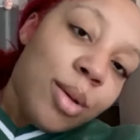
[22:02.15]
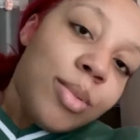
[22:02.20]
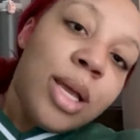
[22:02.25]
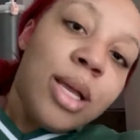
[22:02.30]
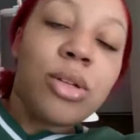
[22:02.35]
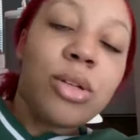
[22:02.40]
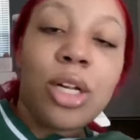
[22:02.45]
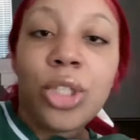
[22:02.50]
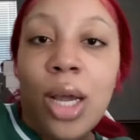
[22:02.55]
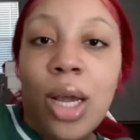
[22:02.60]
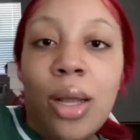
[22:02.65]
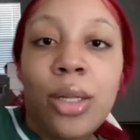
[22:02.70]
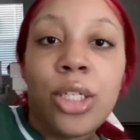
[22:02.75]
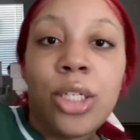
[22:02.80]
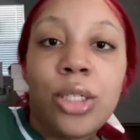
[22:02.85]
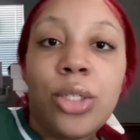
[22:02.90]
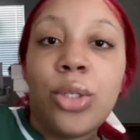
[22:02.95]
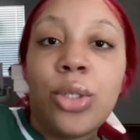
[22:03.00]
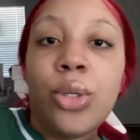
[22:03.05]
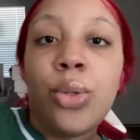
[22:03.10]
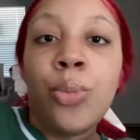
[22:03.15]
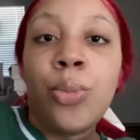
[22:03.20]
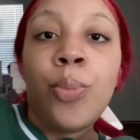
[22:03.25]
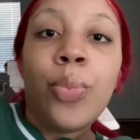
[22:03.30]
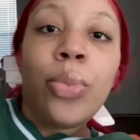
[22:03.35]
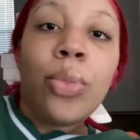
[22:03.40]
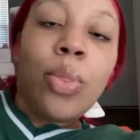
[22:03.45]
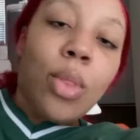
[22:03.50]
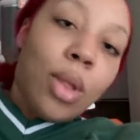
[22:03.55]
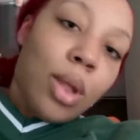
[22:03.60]
So I try to just do
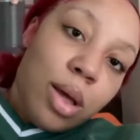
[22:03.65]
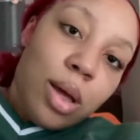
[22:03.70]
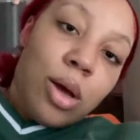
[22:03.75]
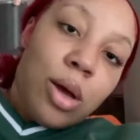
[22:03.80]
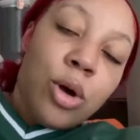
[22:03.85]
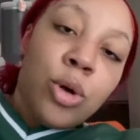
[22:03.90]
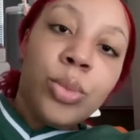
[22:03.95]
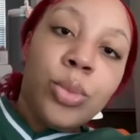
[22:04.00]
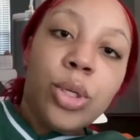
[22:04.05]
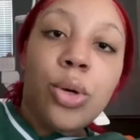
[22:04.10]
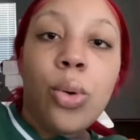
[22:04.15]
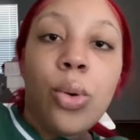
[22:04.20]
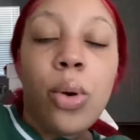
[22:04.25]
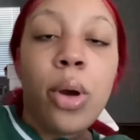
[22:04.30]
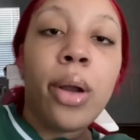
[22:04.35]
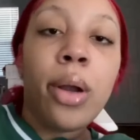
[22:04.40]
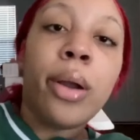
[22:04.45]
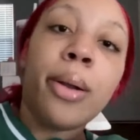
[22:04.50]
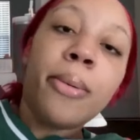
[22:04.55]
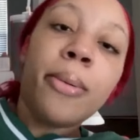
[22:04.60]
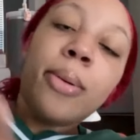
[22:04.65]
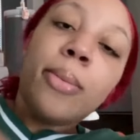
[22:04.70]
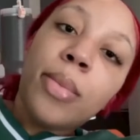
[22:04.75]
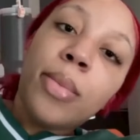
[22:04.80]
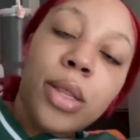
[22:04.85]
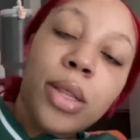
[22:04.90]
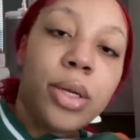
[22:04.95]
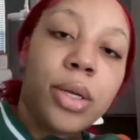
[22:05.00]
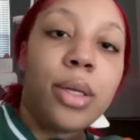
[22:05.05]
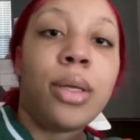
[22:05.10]
home decor,
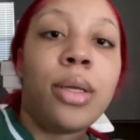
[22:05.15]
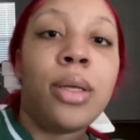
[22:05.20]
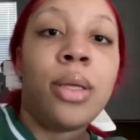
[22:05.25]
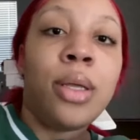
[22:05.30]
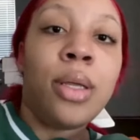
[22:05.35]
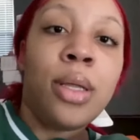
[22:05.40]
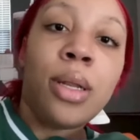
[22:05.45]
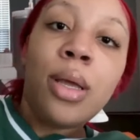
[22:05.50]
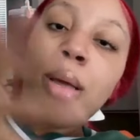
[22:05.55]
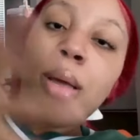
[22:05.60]
motherhood,